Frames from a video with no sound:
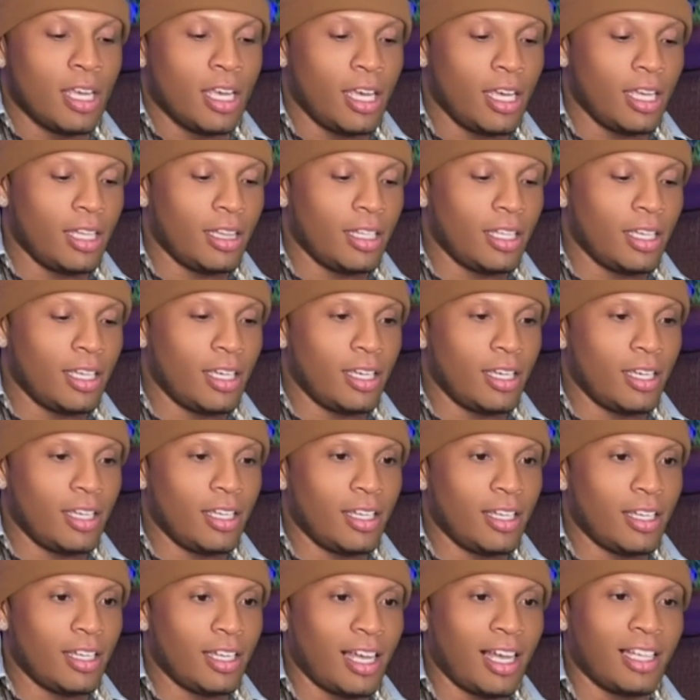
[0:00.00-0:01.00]
And
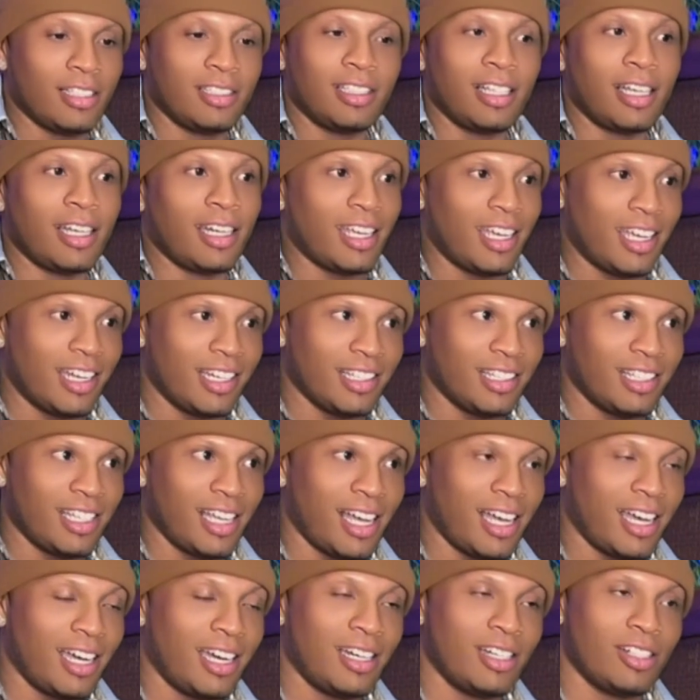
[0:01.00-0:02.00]
then I started getting
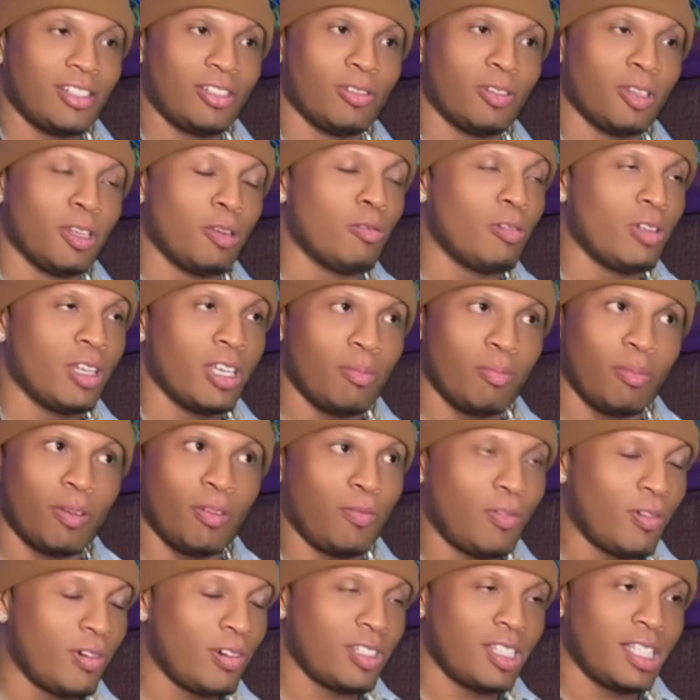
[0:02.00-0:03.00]
tired. So he would hit me
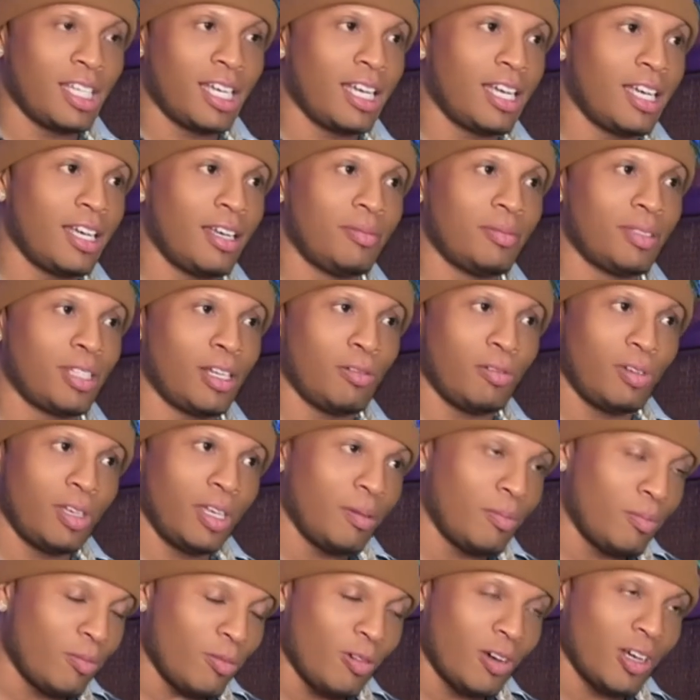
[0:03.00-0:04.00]
4 times. I would hit
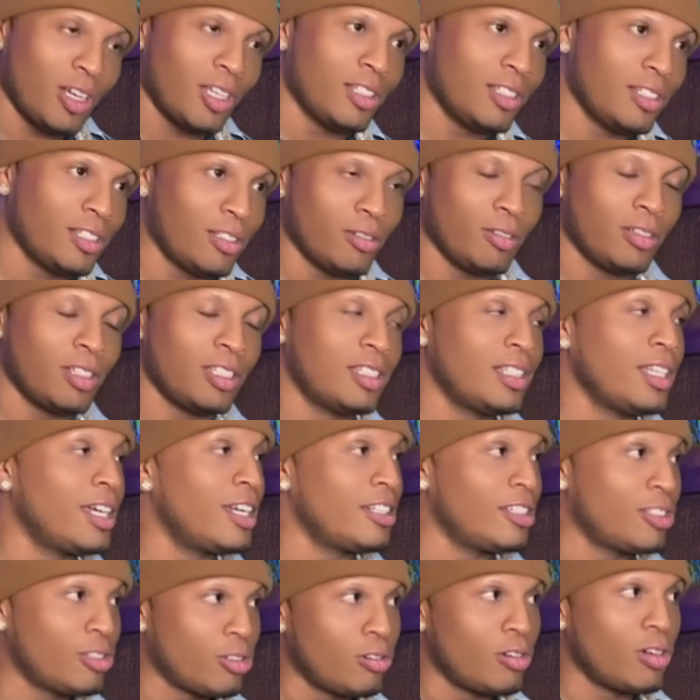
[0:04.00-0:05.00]
him once. So he
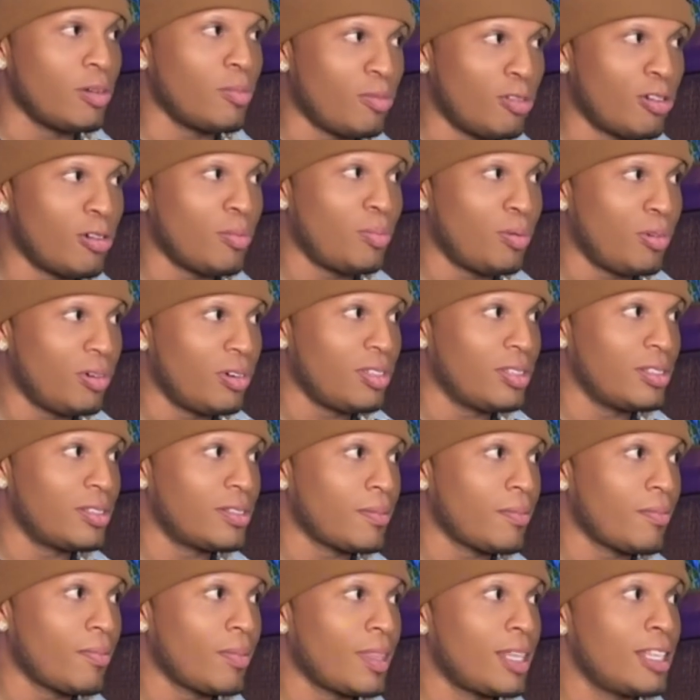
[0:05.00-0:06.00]
started scoring more points.
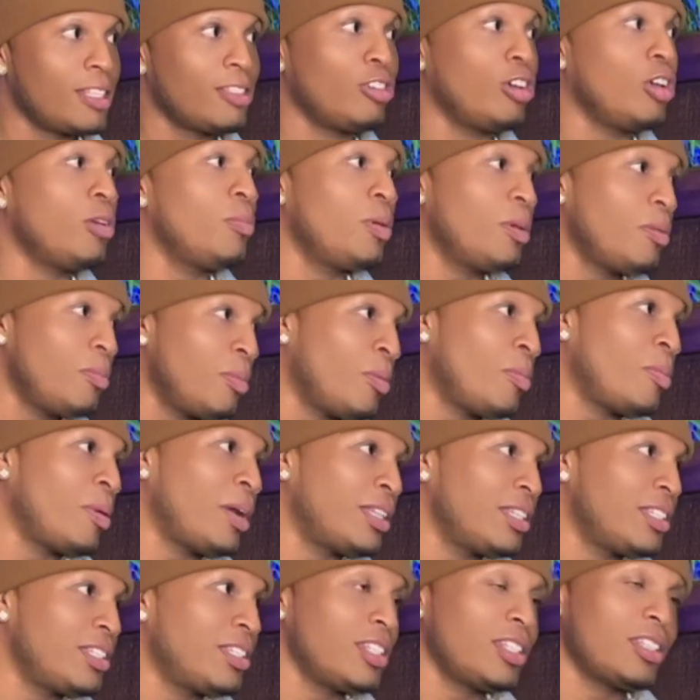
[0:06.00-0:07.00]
So he beat me by
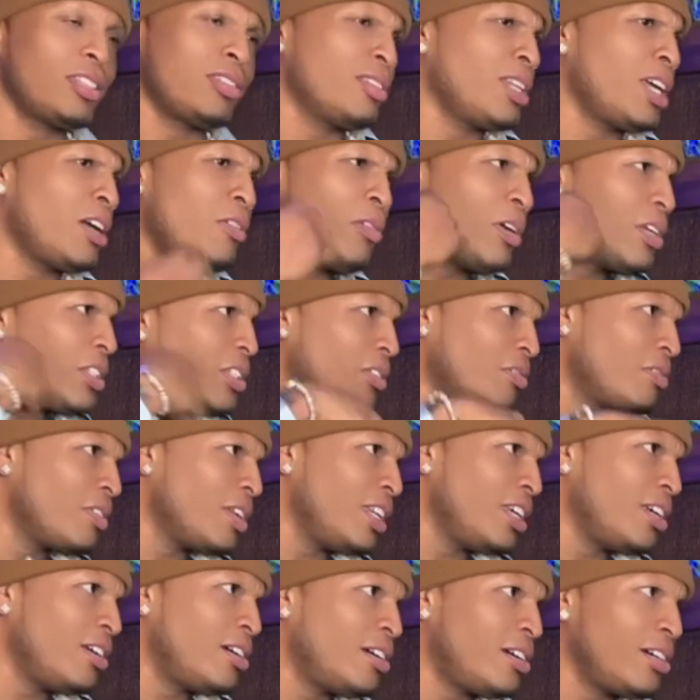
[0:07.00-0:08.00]
decision. I wasn't
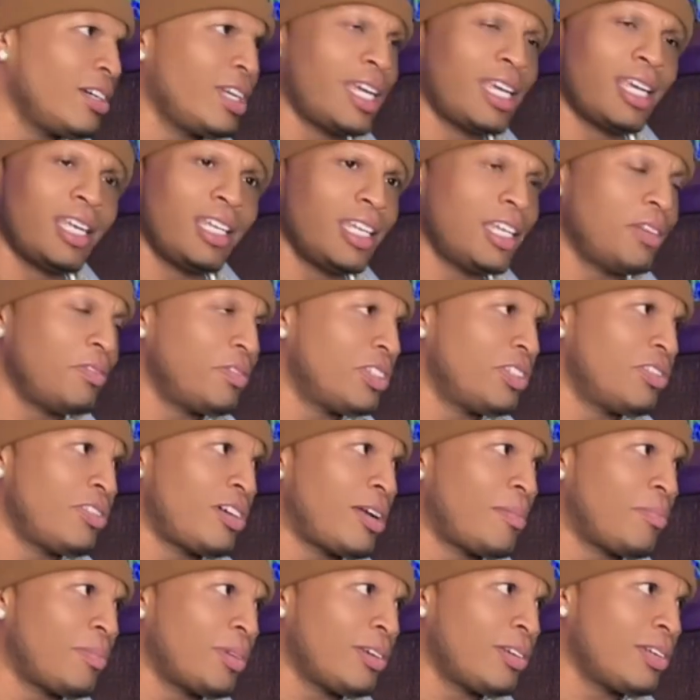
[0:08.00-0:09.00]
really hurt. Like he never
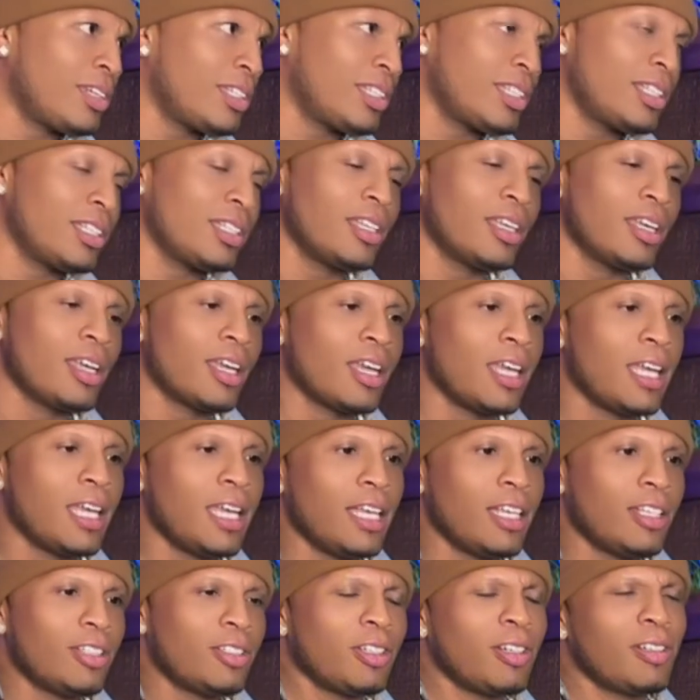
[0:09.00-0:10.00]
dropped me or anything.
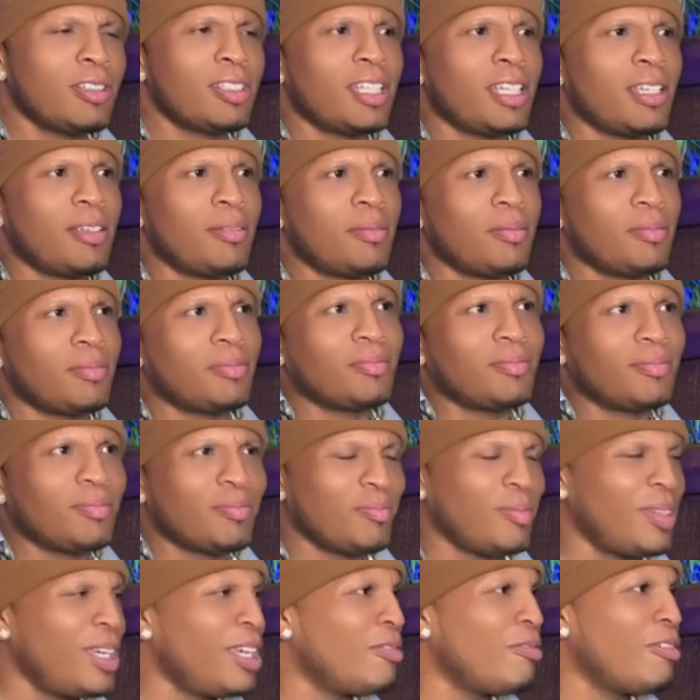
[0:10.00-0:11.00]
So I was like,
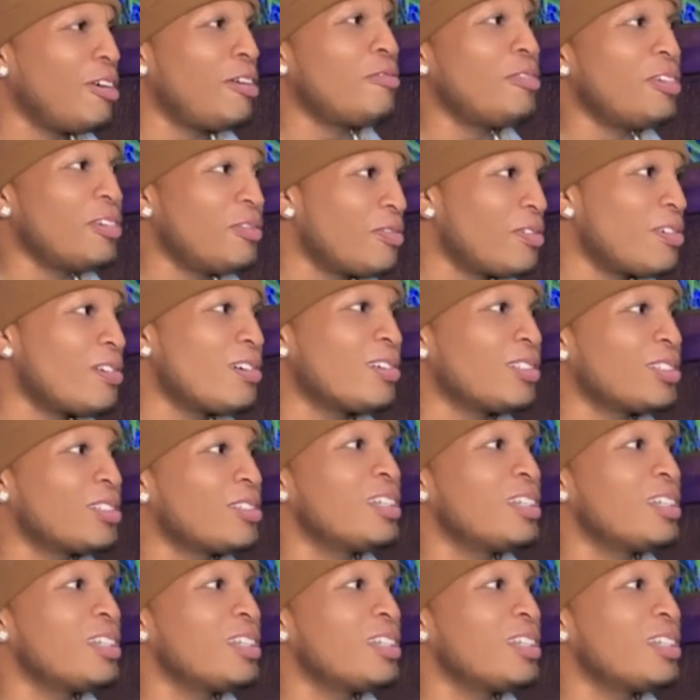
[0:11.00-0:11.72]
man, what went wrong?